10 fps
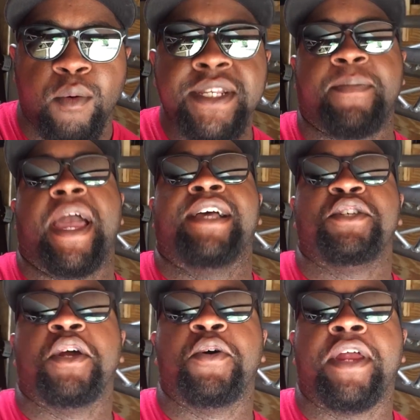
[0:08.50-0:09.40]
What's up, guys?
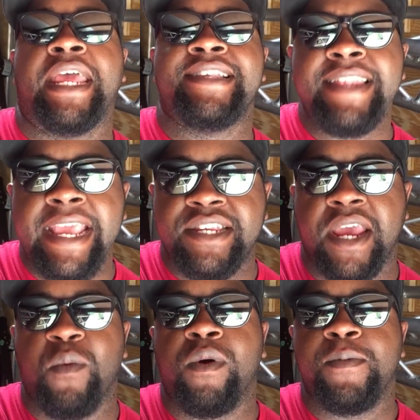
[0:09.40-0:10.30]
You know who it is,
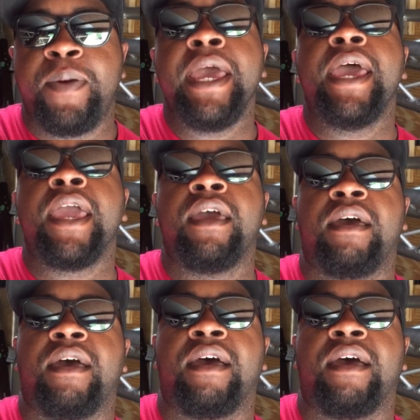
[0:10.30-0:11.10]
djwoopig.